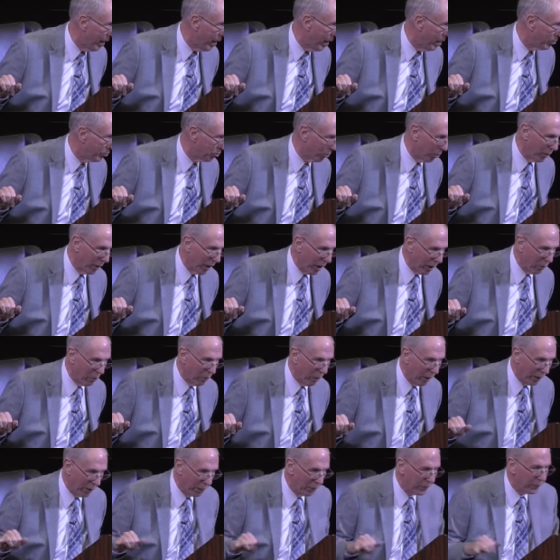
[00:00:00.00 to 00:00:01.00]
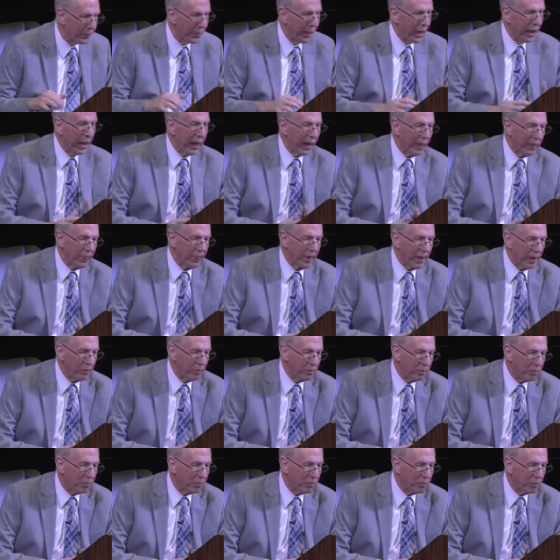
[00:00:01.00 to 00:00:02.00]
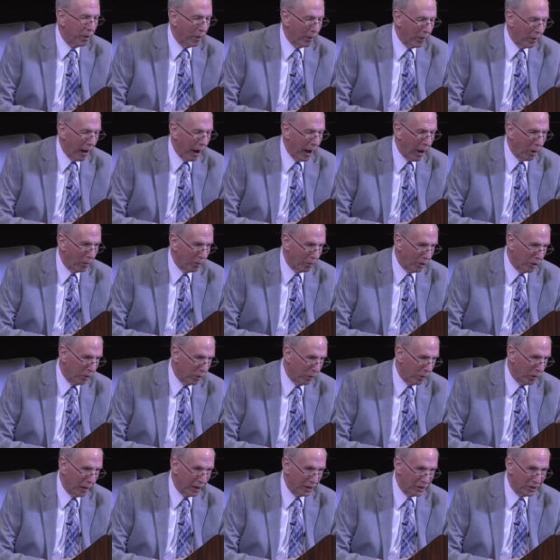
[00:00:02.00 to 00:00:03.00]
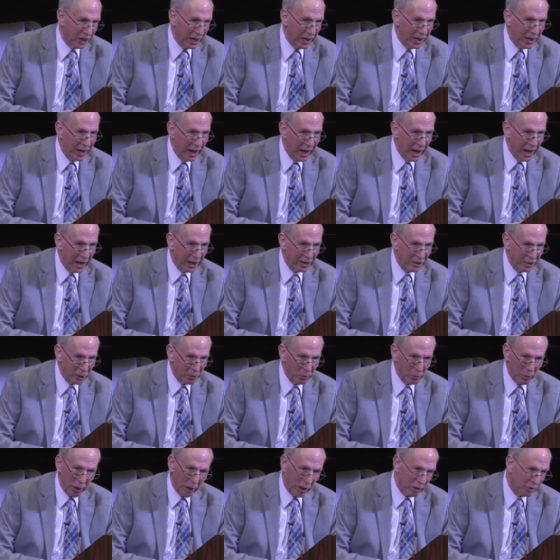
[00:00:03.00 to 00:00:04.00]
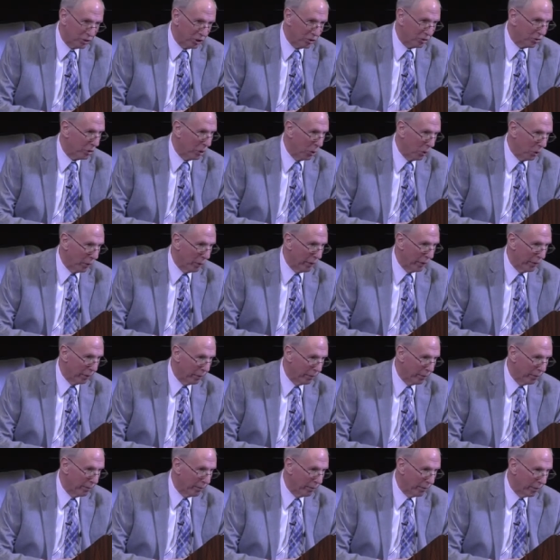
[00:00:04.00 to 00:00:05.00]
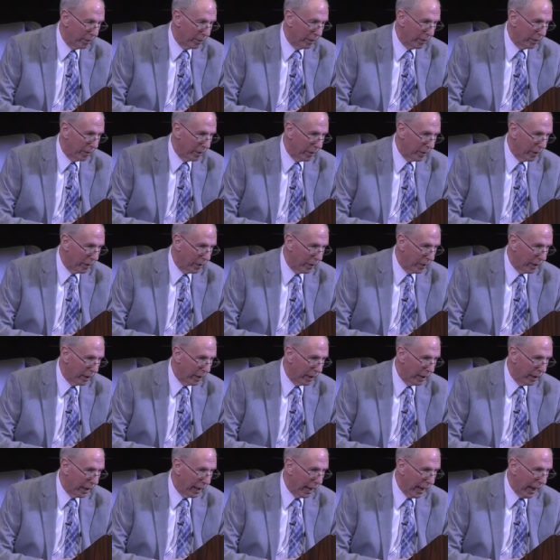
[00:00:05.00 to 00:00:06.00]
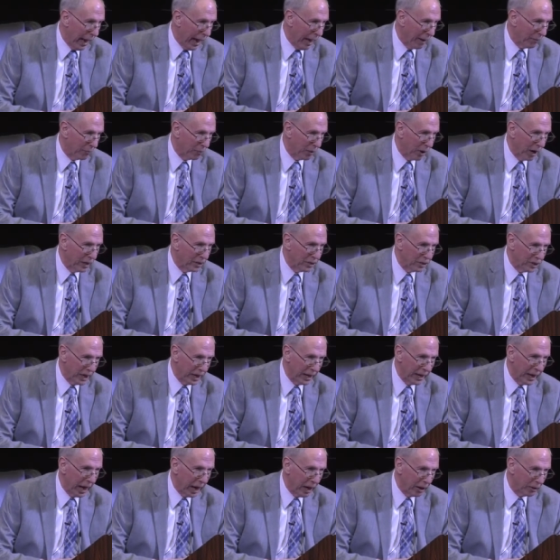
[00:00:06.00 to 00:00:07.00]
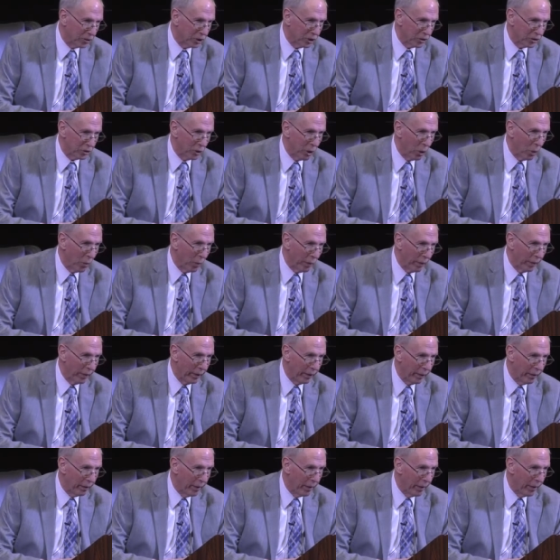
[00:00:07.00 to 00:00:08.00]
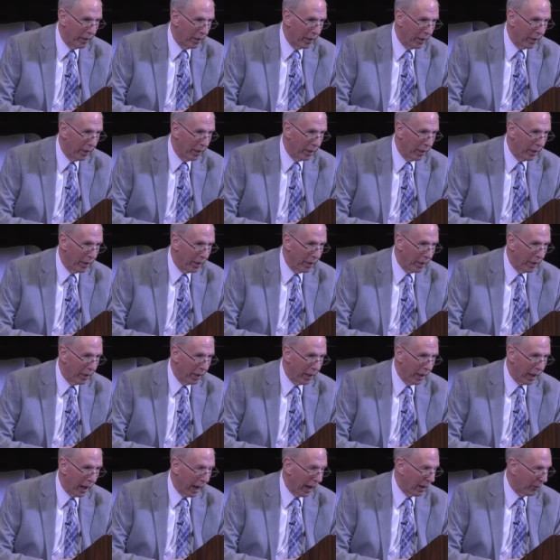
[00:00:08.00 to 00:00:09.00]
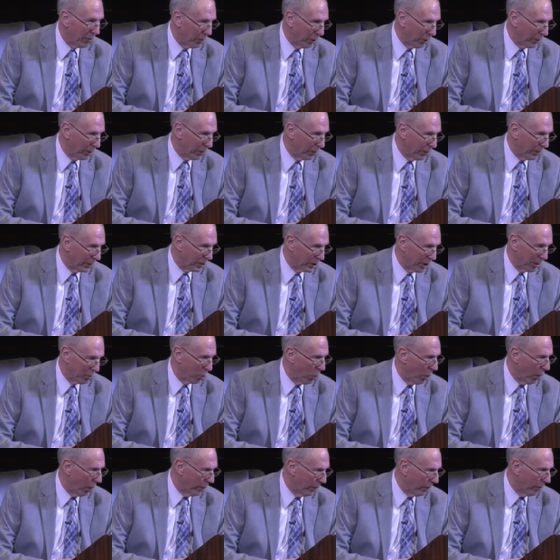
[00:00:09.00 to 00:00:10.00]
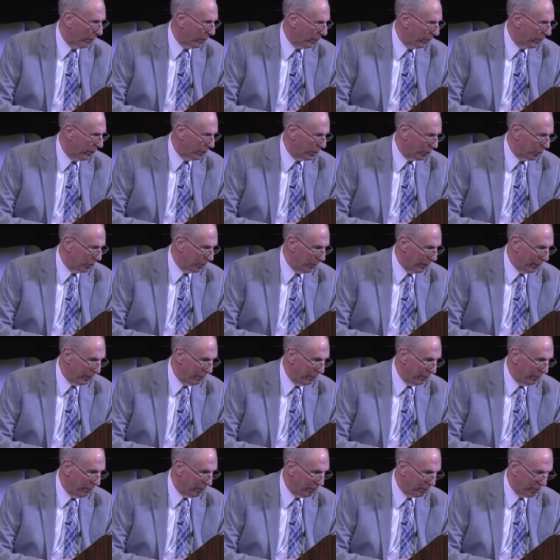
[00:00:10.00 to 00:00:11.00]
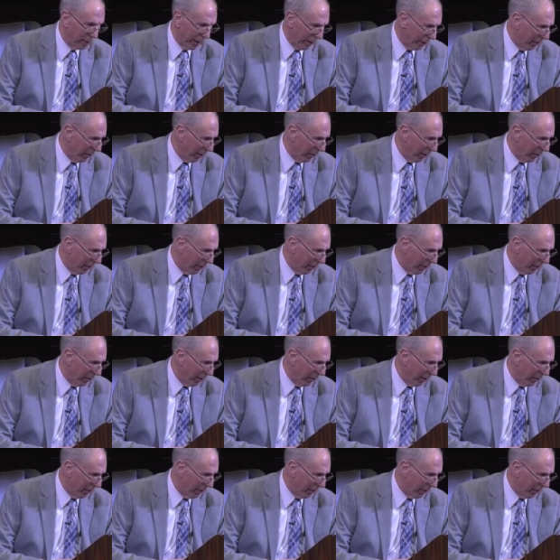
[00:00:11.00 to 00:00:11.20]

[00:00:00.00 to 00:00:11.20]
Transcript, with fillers: So not one. Then, Brother Howell, you know what I said? I said, well, I'll just go with it. After I said, I'll just go with it, I thought to myself, what on earth did you mean by